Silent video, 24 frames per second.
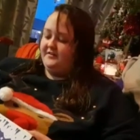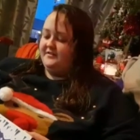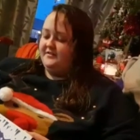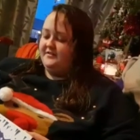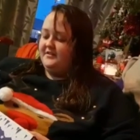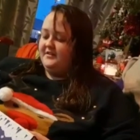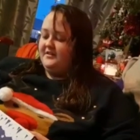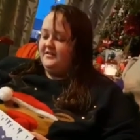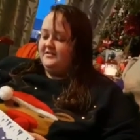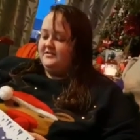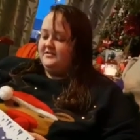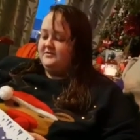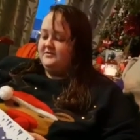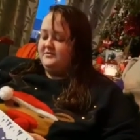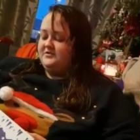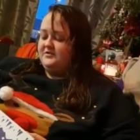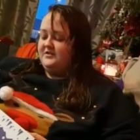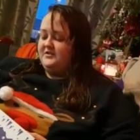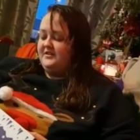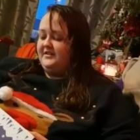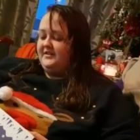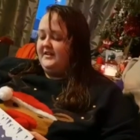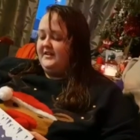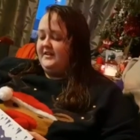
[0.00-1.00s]

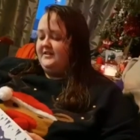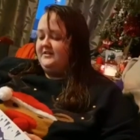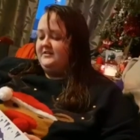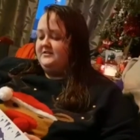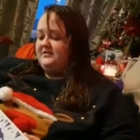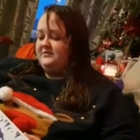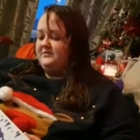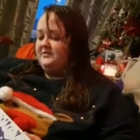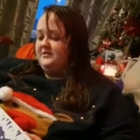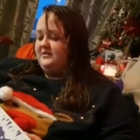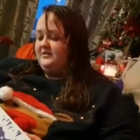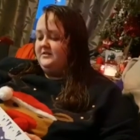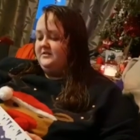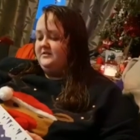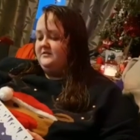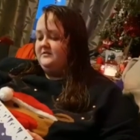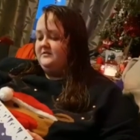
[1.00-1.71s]
I'll try and get into